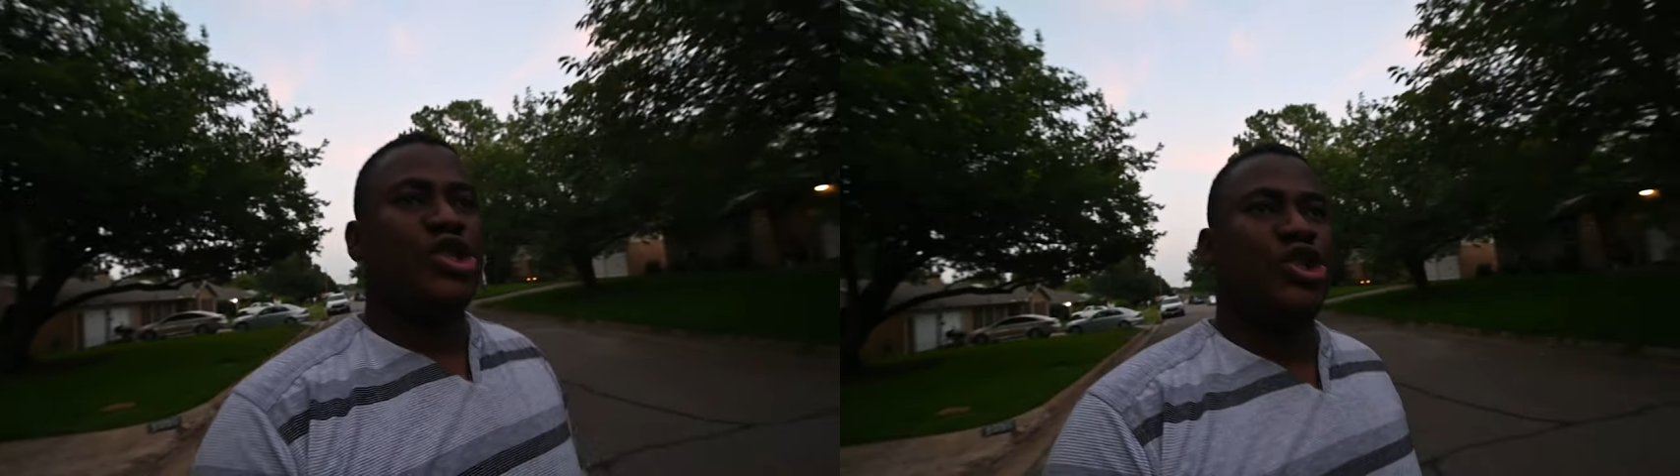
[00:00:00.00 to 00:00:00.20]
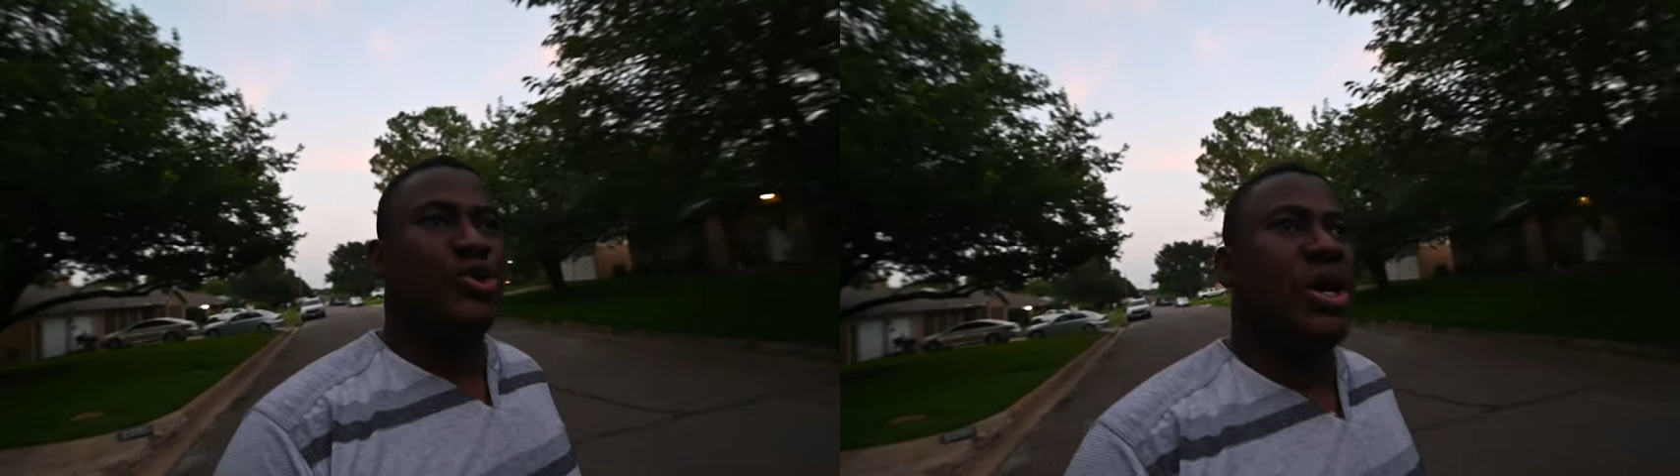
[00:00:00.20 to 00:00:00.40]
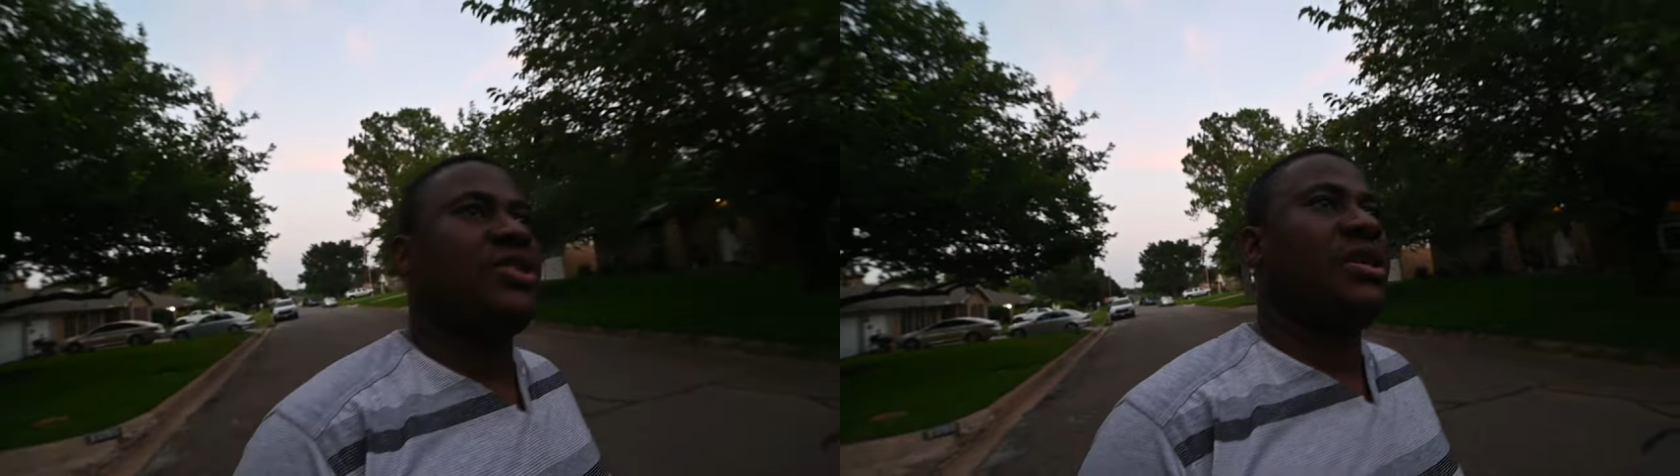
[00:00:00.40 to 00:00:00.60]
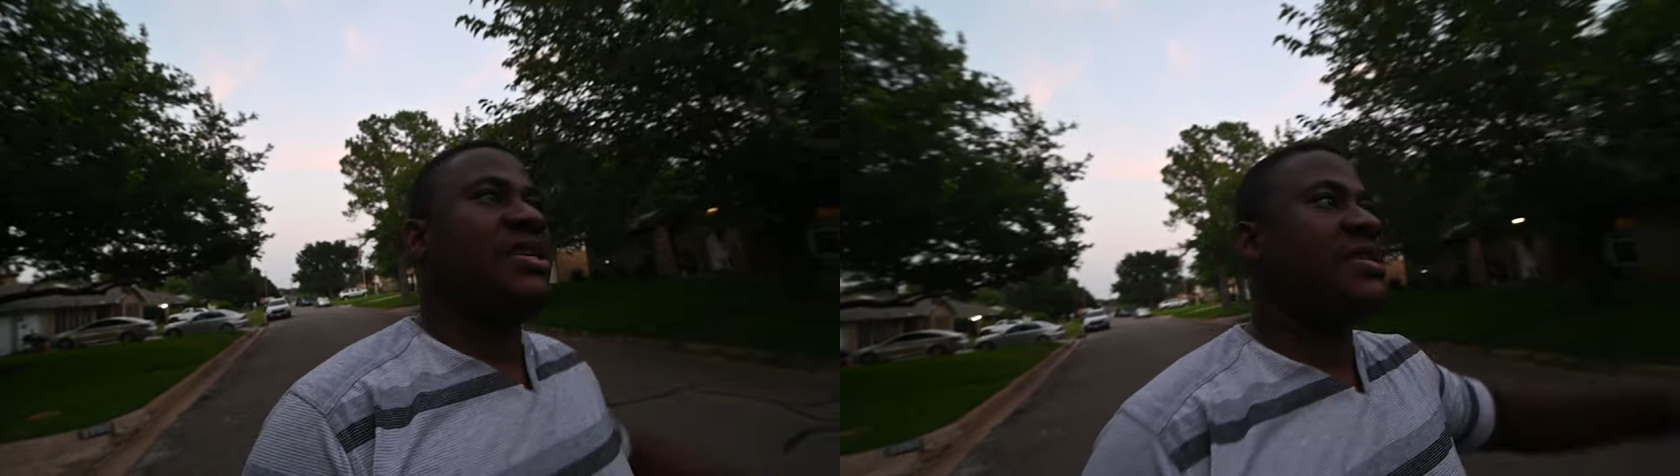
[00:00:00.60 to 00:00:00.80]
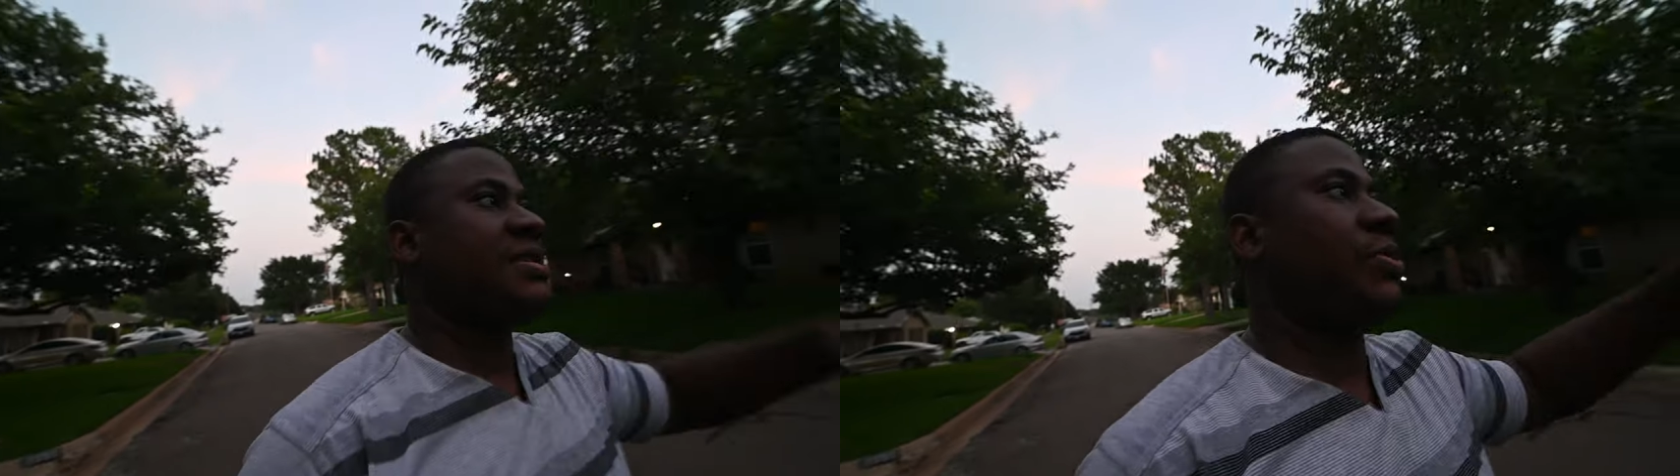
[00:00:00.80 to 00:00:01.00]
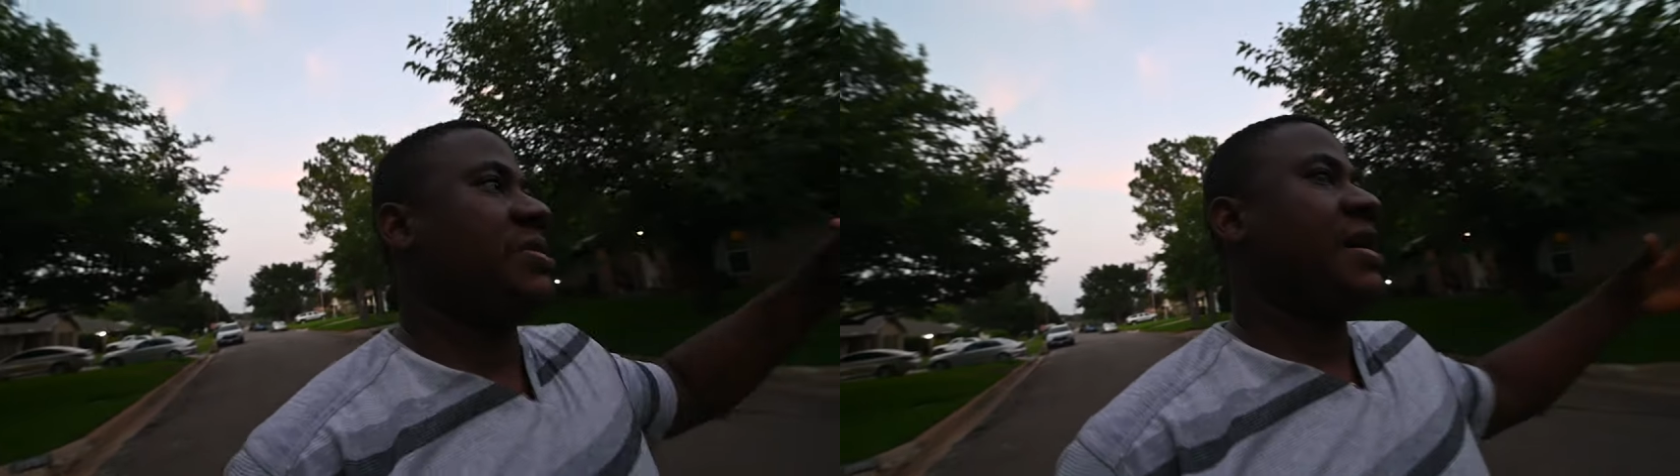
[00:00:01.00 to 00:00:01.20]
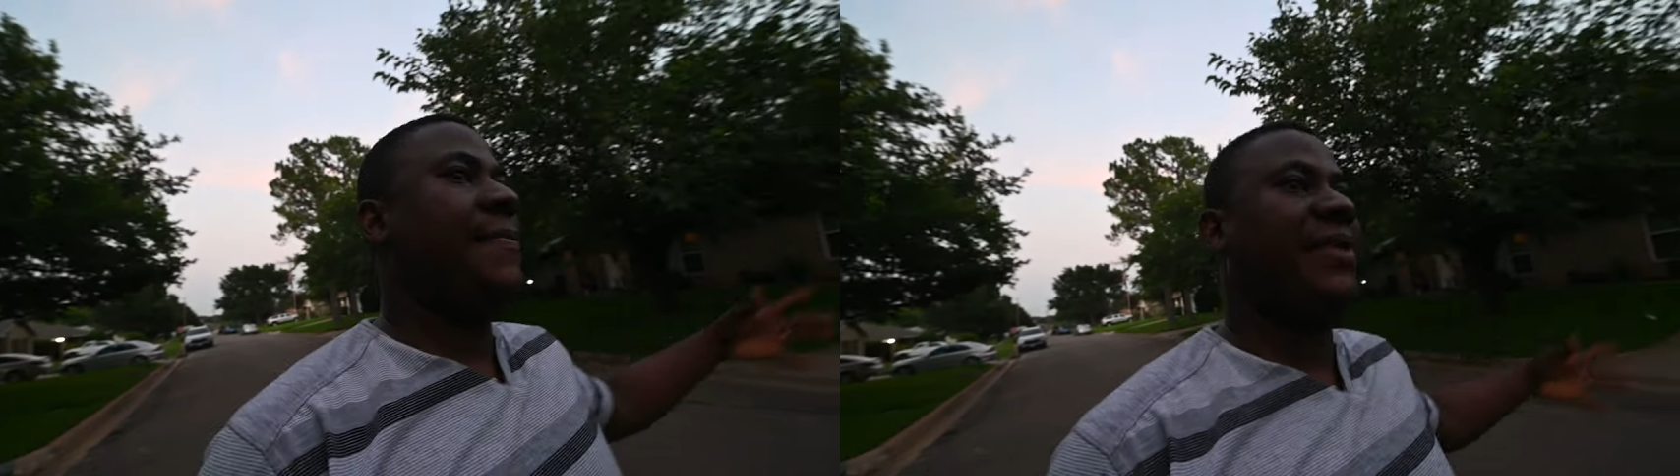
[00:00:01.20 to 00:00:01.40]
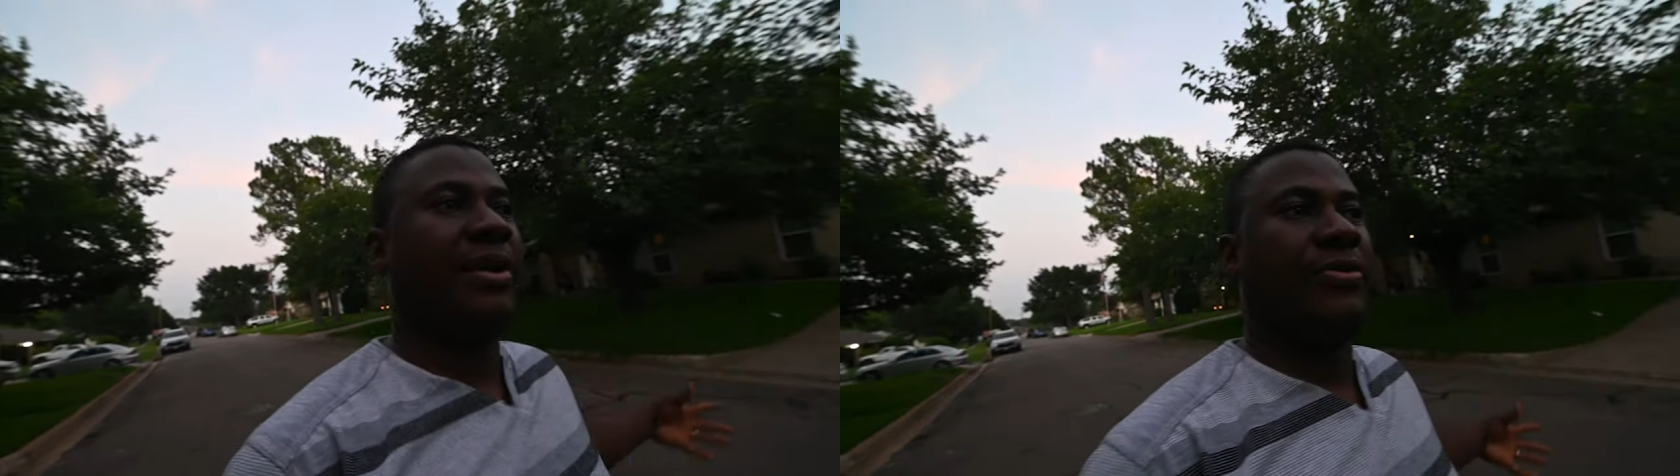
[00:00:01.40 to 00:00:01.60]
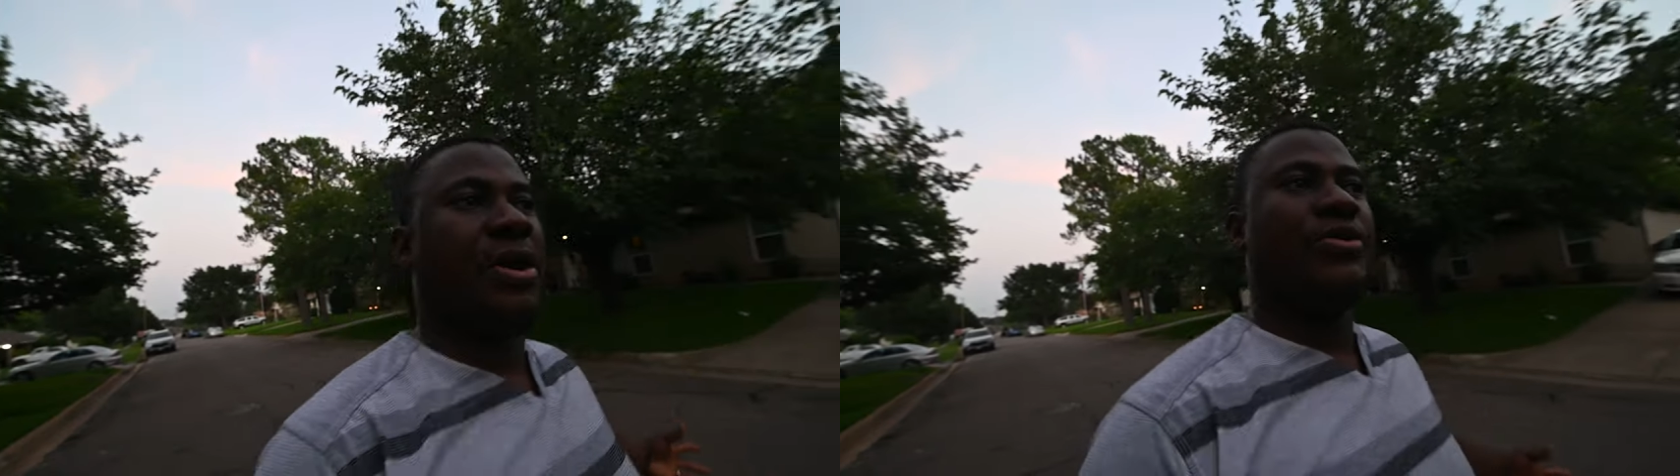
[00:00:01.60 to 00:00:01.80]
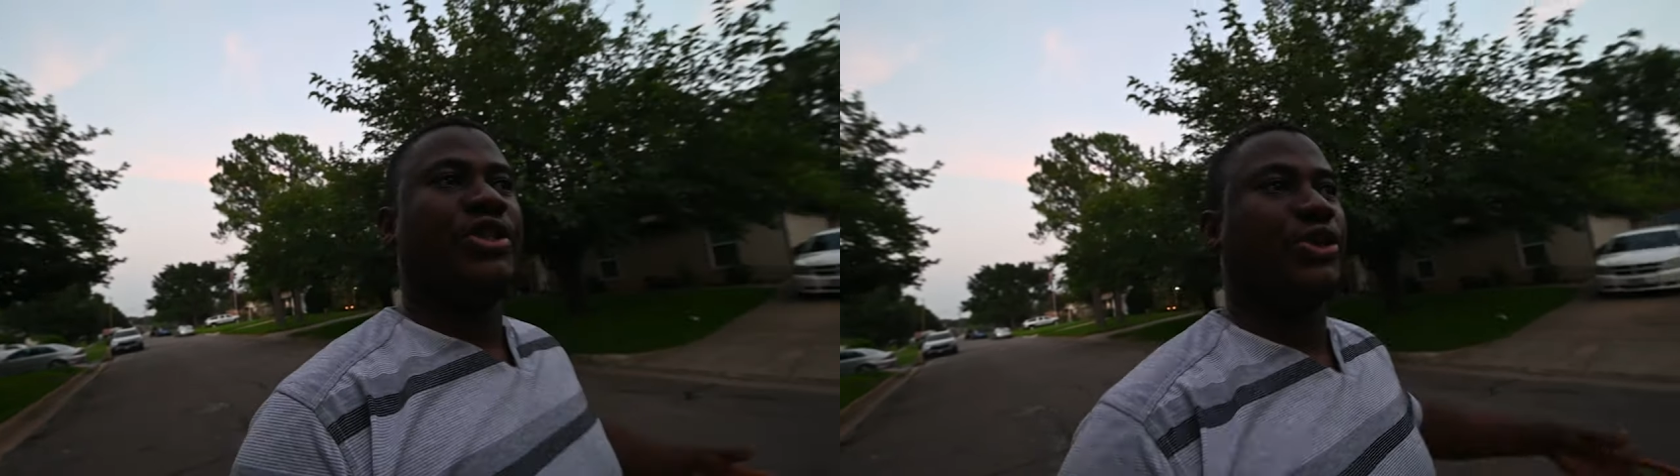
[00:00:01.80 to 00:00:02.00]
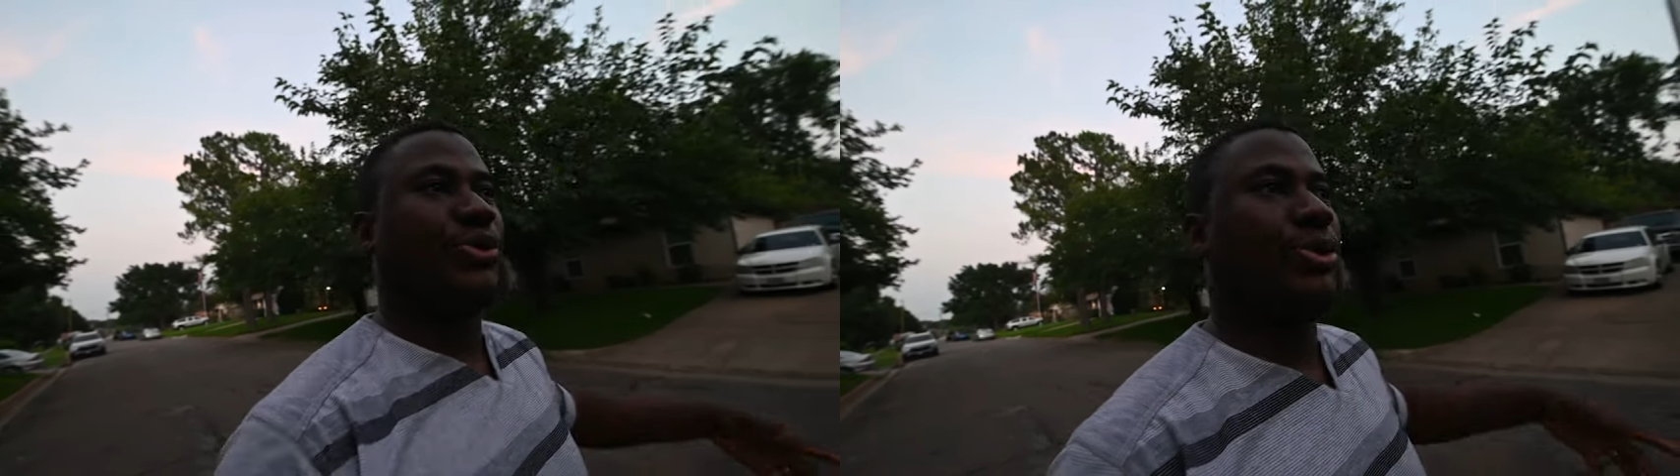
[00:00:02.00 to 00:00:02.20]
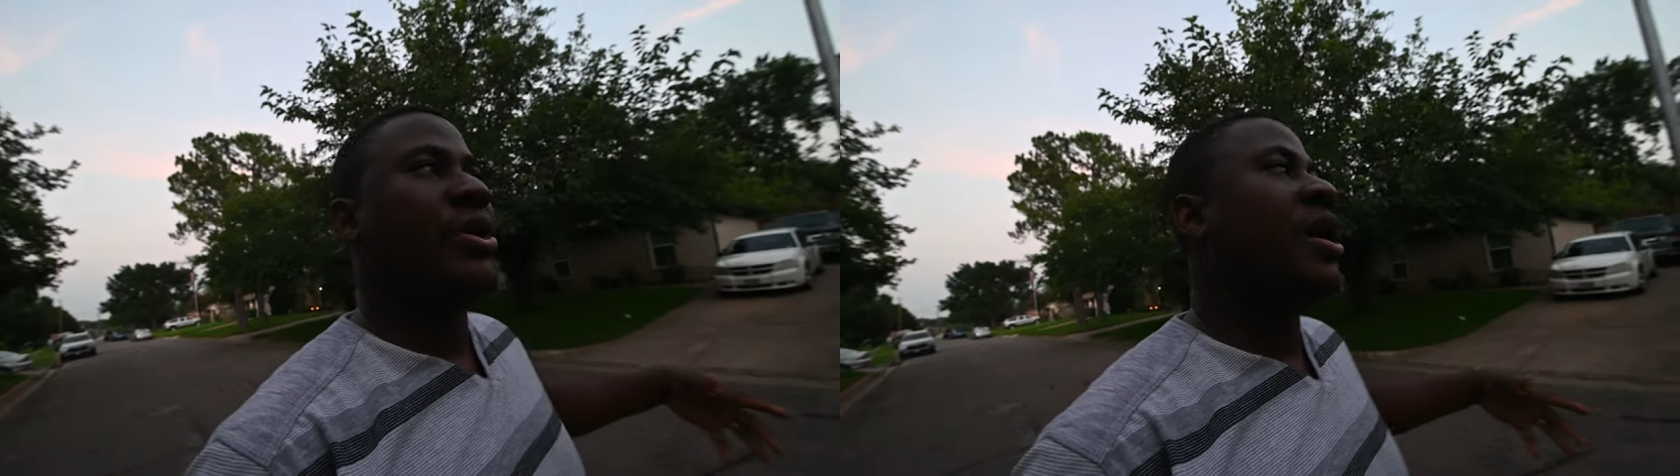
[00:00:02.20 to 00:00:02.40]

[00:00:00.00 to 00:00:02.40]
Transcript: You actually see what's happening around you,